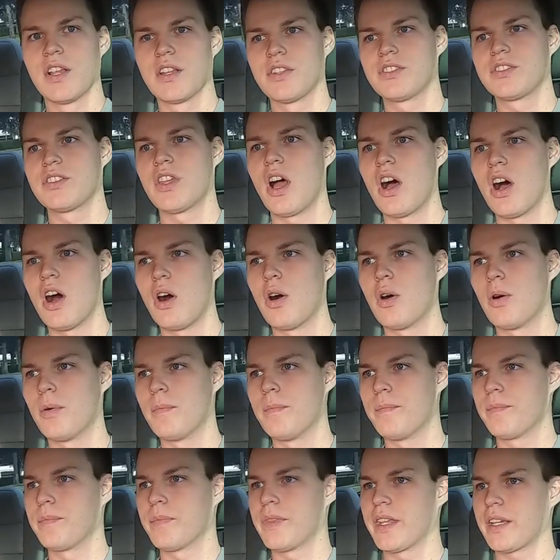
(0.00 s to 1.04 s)
So
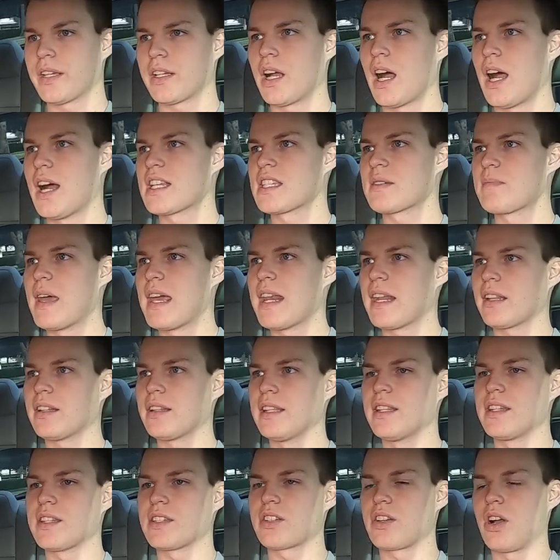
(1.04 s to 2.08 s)

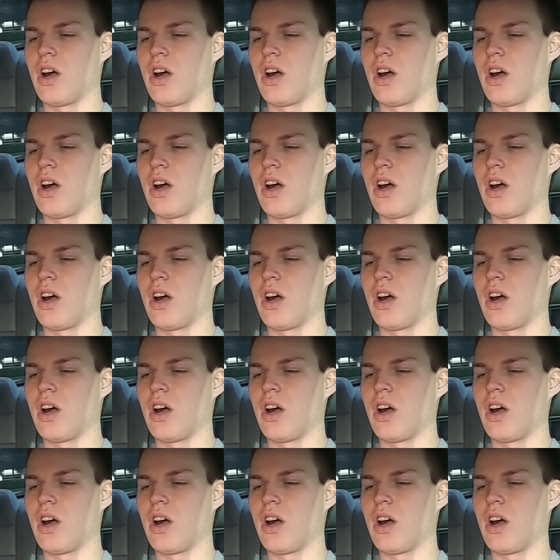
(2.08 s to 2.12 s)
cosmetically, this